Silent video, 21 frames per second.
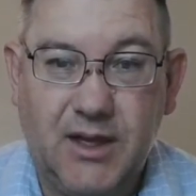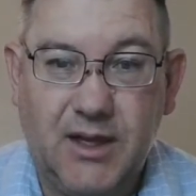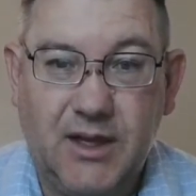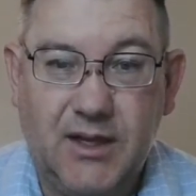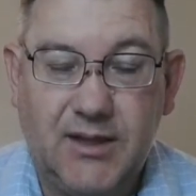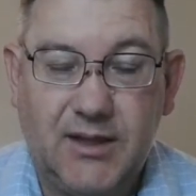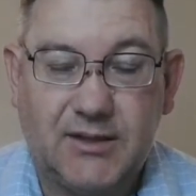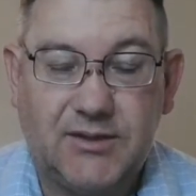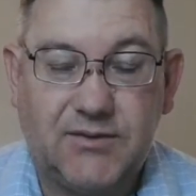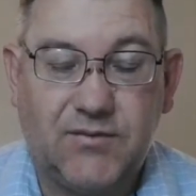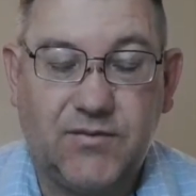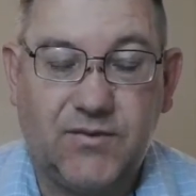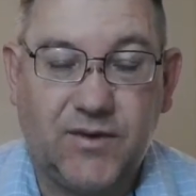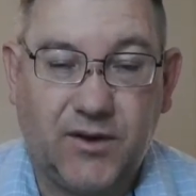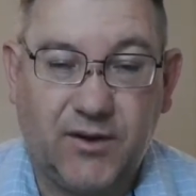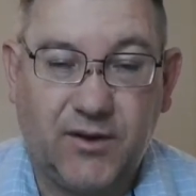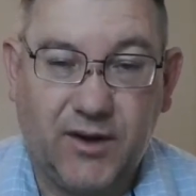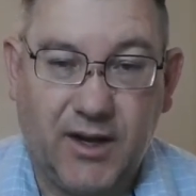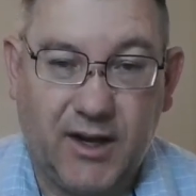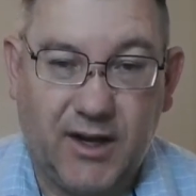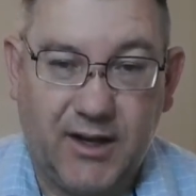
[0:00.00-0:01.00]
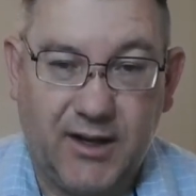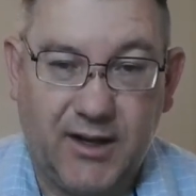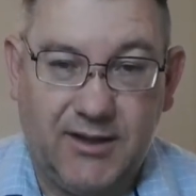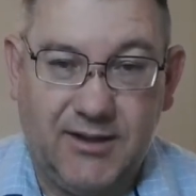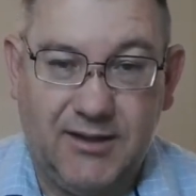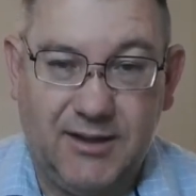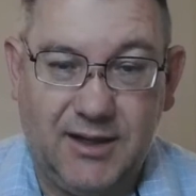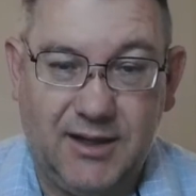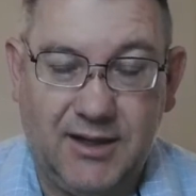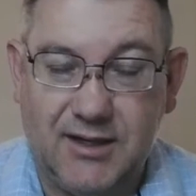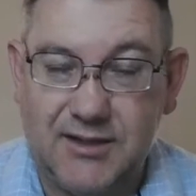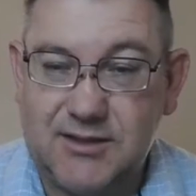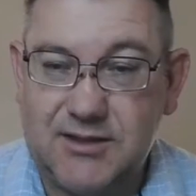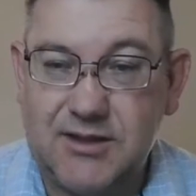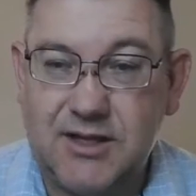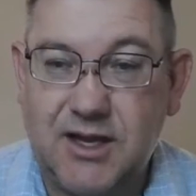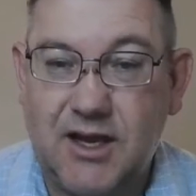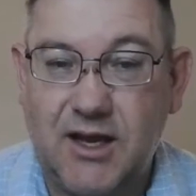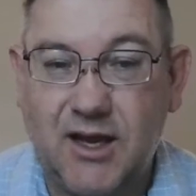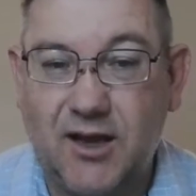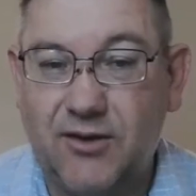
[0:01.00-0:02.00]
that's very high, and it's
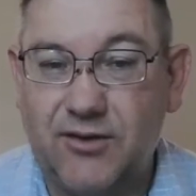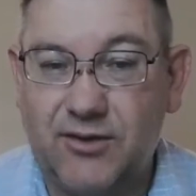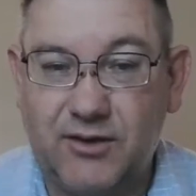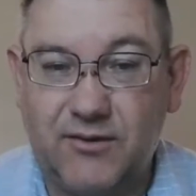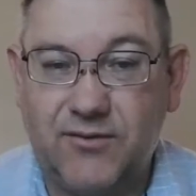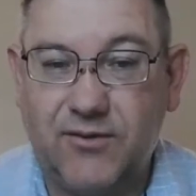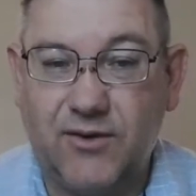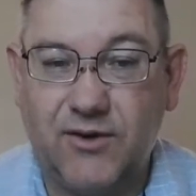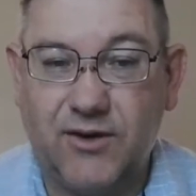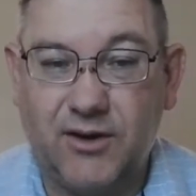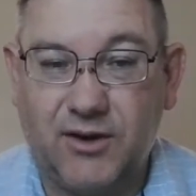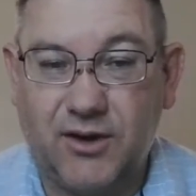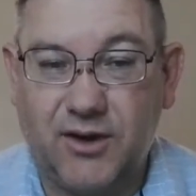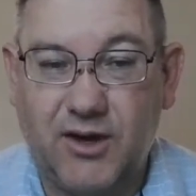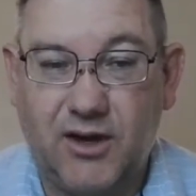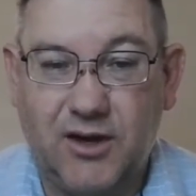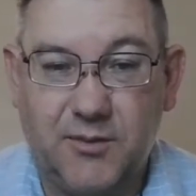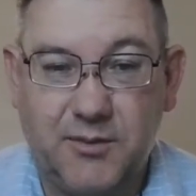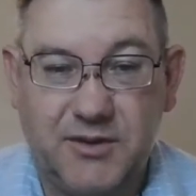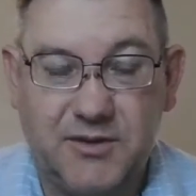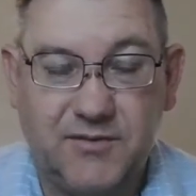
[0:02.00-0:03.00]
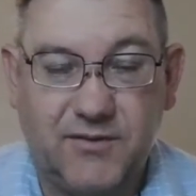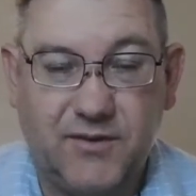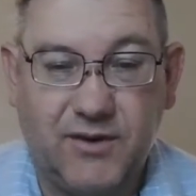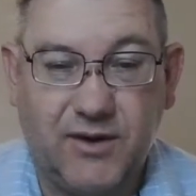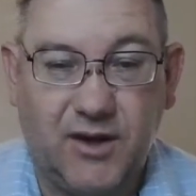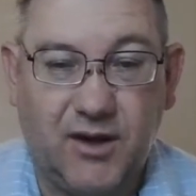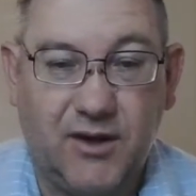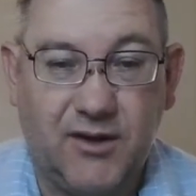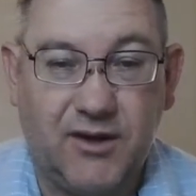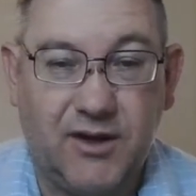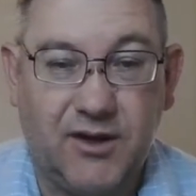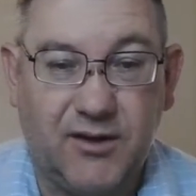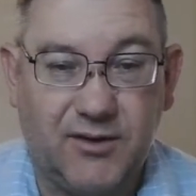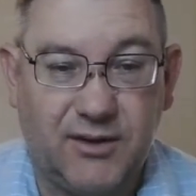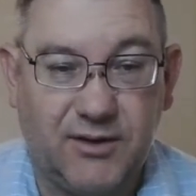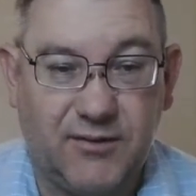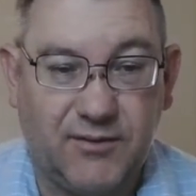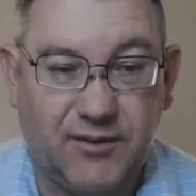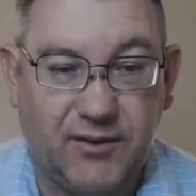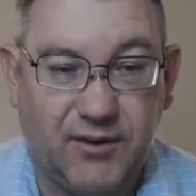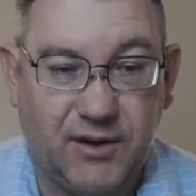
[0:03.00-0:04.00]
not healthy for an economy. It's very
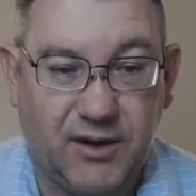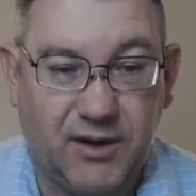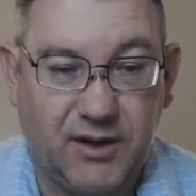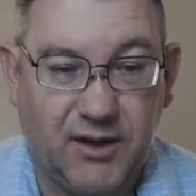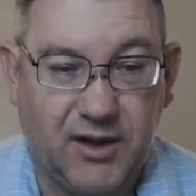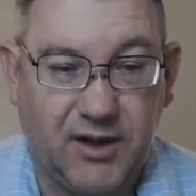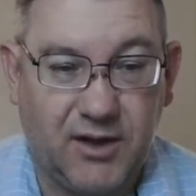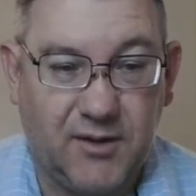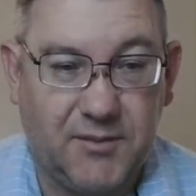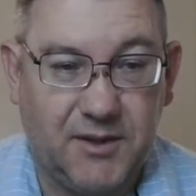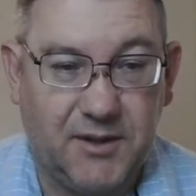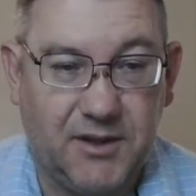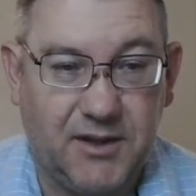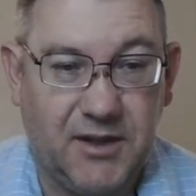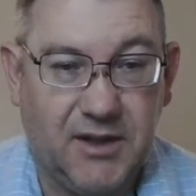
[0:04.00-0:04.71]
unhealthy for an economy.